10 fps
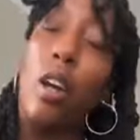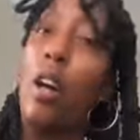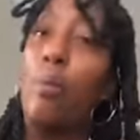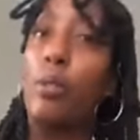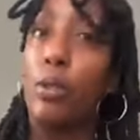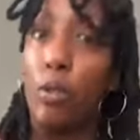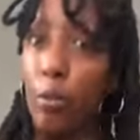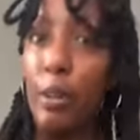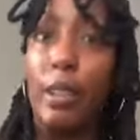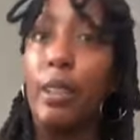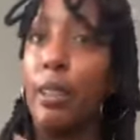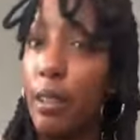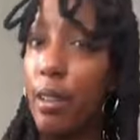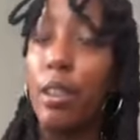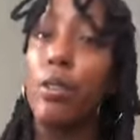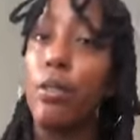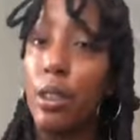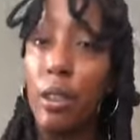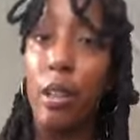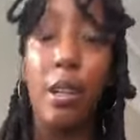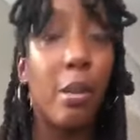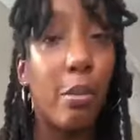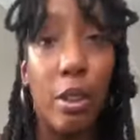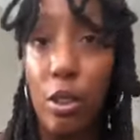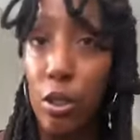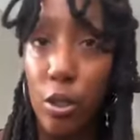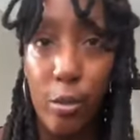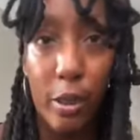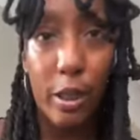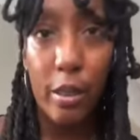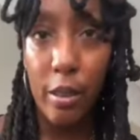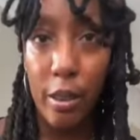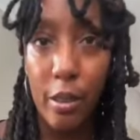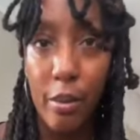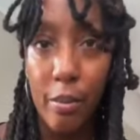absorbing energy, it can be extremely healing,